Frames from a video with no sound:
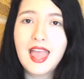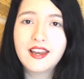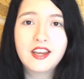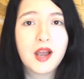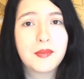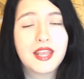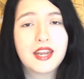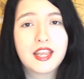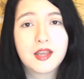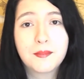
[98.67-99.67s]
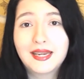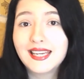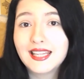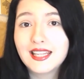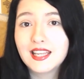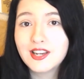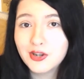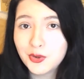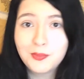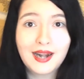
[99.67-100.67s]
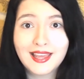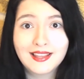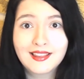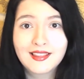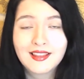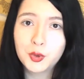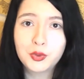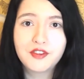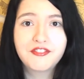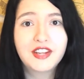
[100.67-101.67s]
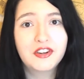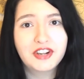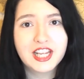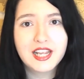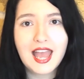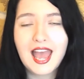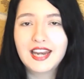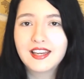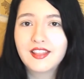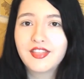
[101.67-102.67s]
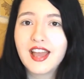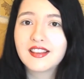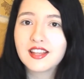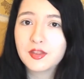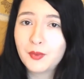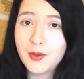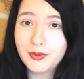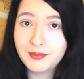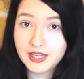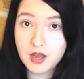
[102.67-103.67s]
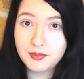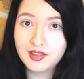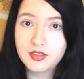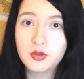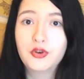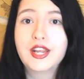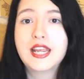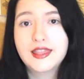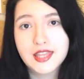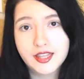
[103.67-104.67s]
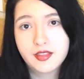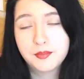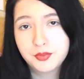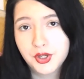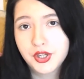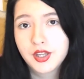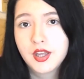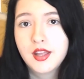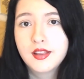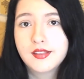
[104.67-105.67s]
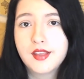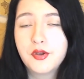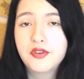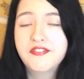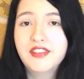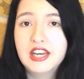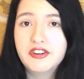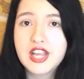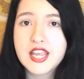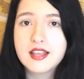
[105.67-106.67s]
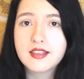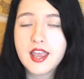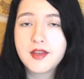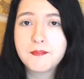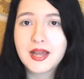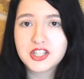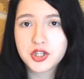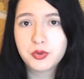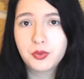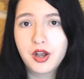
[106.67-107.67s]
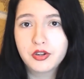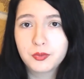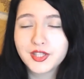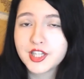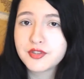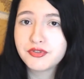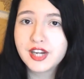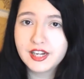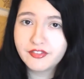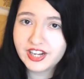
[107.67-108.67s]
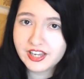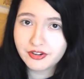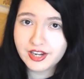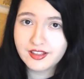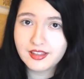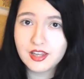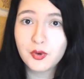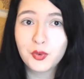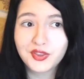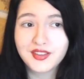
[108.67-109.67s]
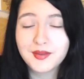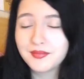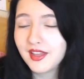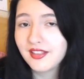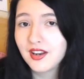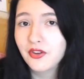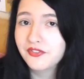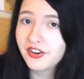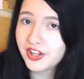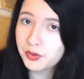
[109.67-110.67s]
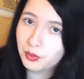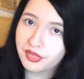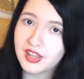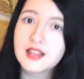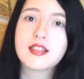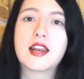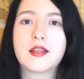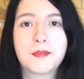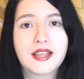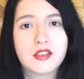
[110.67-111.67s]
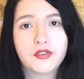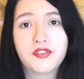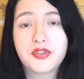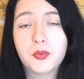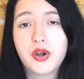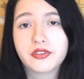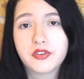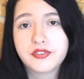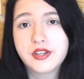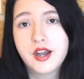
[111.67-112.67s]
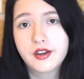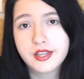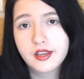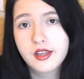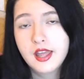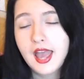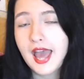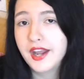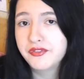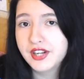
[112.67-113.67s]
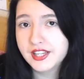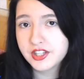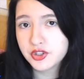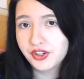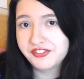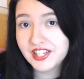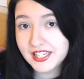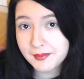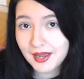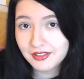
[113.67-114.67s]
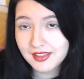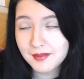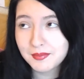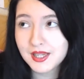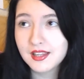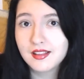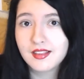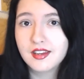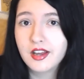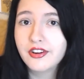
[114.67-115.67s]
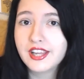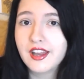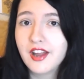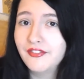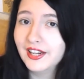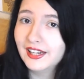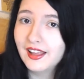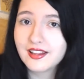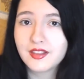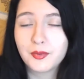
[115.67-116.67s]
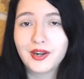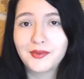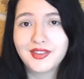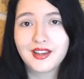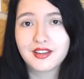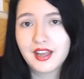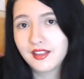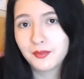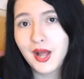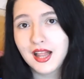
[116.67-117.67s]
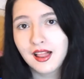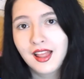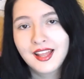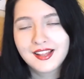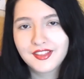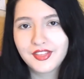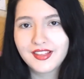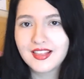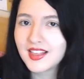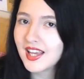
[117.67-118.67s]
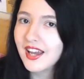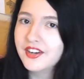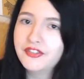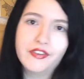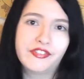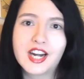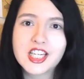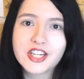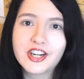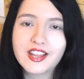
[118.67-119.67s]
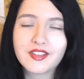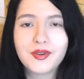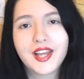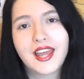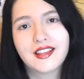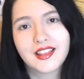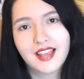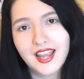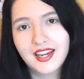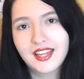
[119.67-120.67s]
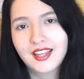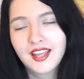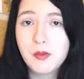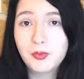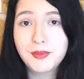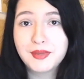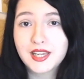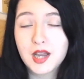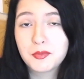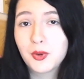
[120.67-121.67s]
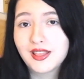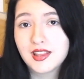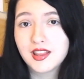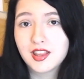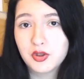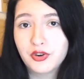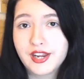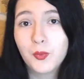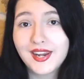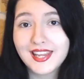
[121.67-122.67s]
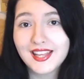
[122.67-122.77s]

ended up in a completely new place called Fillory, and that is where we pick up his story in this book. So Fillory is a magical world which is really, really crazy, awesome. There's a lot of very cool things, and it's based off of the world of Narnia, and I really enjoy reading about it because Narnia I really liked when I was younger as well. So this is a kind of refresher and it's quite entertaining. And we pick up Quentin's story when